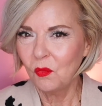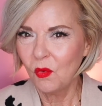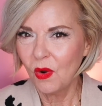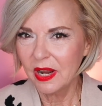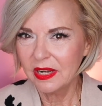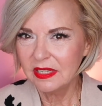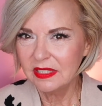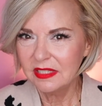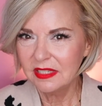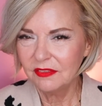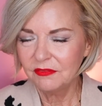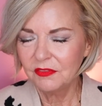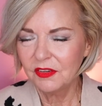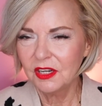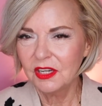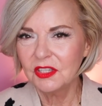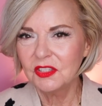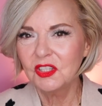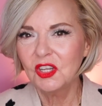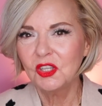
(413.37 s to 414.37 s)
what a
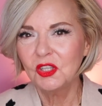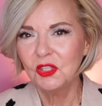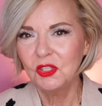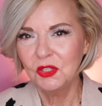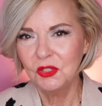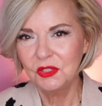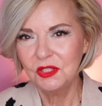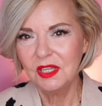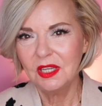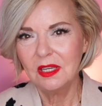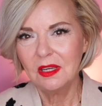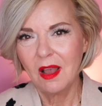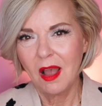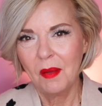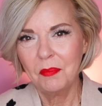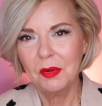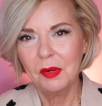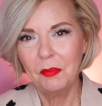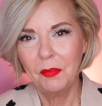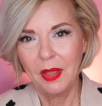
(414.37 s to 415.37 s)
difference using
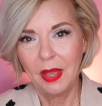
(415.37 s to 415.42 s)
copper